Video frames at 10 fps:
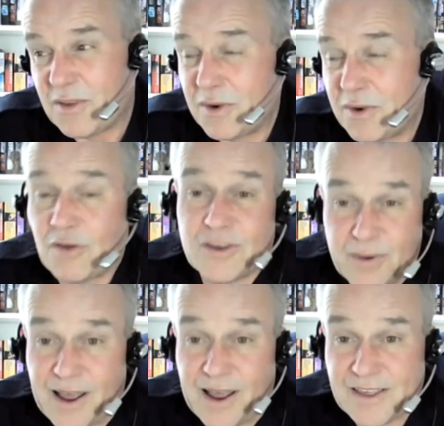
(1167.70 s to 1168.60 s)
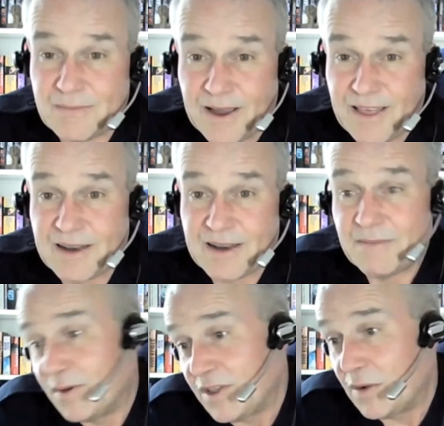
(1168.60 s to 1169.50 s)
So we're not surprised by that,
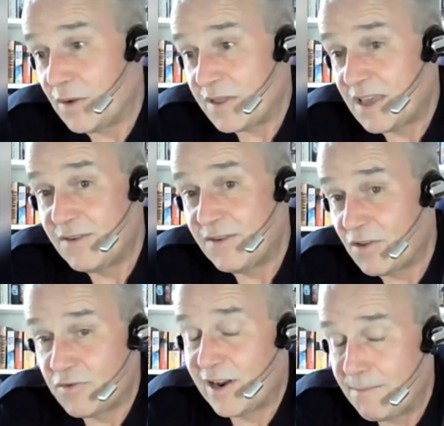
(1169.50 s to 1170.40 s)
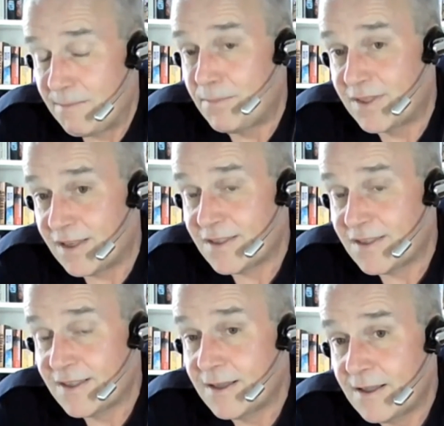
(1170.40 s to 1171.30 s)
but you know, it's given us real
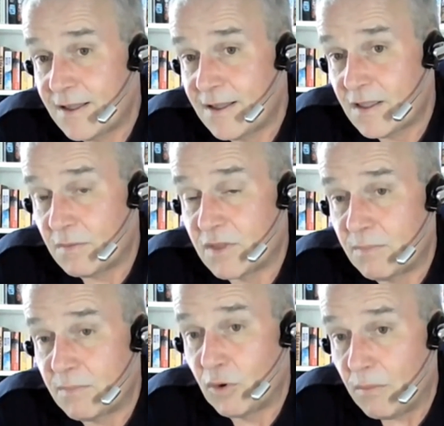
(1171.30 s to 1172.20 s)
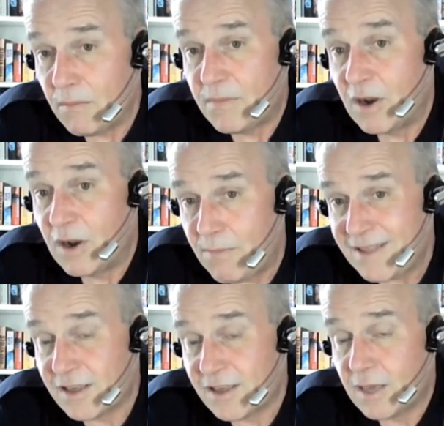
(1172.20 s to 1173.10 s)
impetus to put, you know,
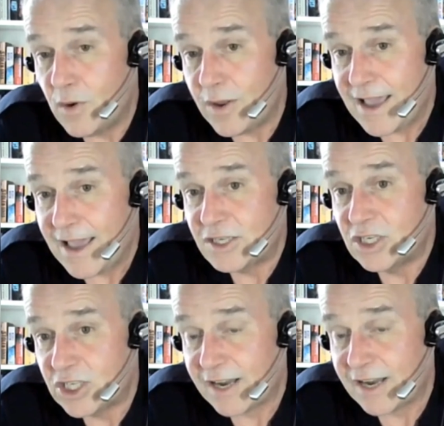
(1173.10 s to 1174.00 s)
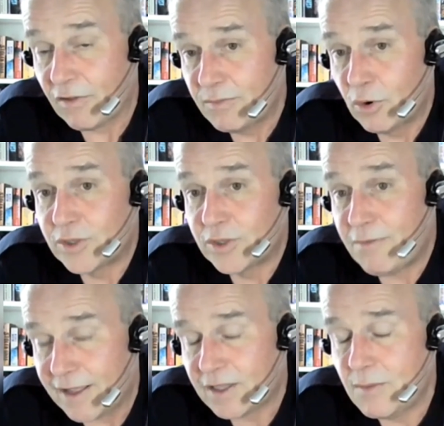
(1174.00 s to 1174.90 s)
better communication channels and more
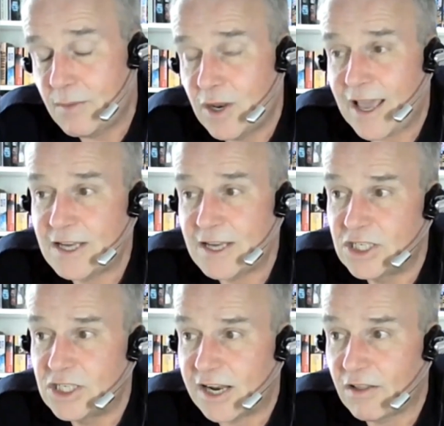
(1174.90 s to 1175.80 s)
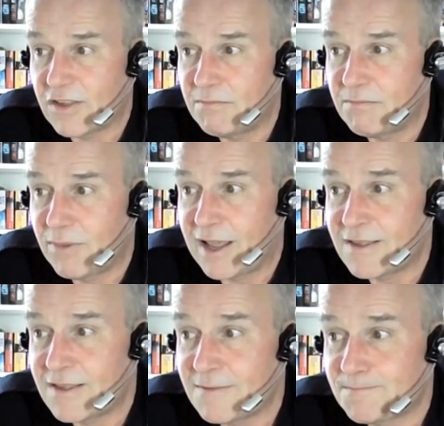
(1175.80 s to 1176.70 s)
direct communication channels in
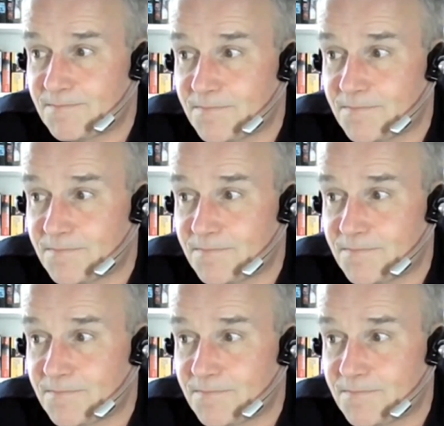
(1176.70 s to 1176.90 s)
place.